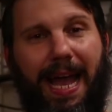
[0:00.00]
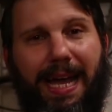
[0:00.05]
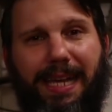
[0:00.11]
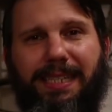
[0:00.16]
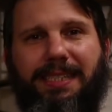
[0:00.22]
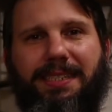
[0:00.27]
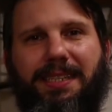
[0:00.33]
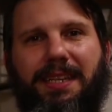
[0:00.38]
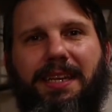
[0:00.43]

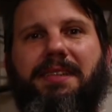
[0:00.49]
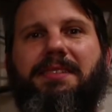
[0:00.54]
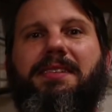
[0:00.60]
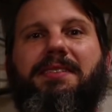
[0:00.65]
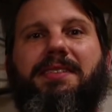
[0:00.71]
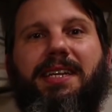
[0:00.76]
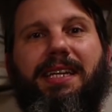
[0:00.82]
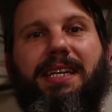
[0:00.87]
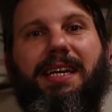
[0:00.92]
add into this
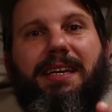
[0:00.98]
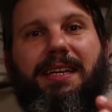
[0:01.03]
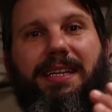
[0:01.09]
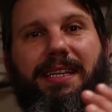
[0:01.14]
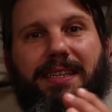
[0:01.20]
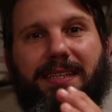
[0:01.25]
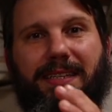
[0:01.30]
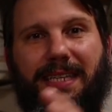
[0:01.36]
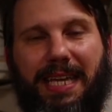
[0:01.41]
is going to
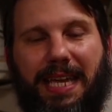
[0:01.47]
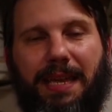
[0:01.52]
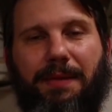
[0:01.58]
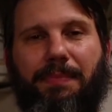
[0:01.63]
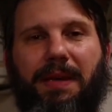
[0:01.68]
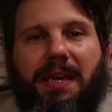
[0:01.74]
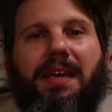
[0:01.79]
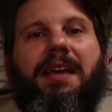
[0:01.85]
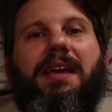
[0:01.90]

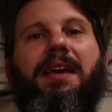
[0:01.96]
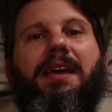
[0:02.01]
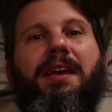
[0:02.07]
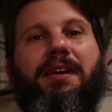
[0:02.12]
keep it